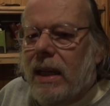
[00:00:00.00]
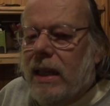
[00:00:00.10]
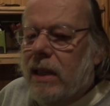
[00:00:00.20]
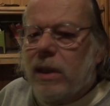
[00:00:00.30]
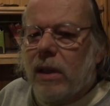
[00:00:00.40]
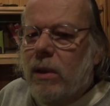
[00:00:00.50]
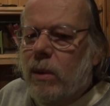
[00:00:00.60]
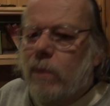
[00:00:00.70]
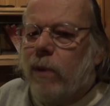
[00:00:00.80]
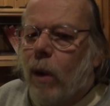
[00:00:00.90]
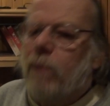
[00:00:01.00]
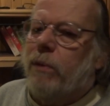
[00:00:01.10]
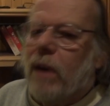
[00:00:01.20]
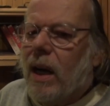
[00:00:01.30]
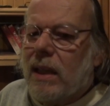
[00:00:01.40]
Either you vote
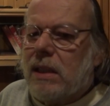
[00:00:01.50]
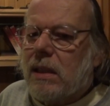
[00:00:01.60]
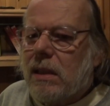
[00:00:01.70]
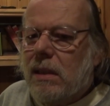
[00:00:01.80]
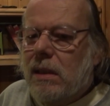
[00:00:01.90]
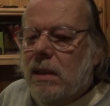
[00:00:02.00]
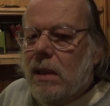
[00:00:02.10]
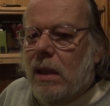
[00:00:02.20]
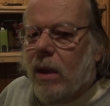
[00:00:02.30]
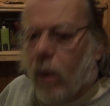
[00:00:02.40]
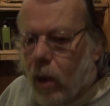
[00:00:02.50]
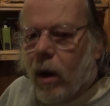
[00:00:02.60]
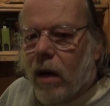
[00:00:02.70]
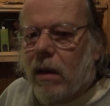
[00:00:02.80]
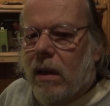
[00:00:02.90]
for us
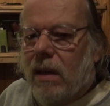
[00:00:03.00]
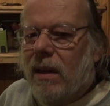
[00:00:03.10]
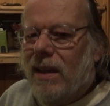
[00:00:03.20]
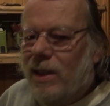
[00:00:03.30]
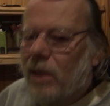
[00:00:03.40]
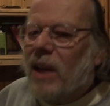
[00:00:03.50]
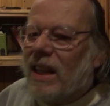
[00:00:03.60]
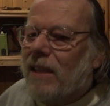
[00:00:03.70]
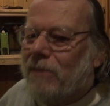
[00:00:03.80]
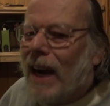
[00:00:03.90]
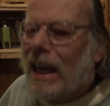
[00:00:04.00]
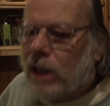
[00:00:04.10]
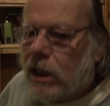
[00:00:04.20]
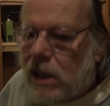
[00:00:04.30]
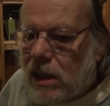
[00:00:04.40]
or you get the
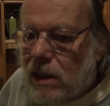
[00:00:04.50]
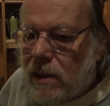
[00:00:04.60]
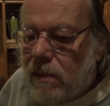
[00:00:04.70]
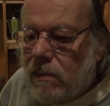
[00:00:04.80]
fascist.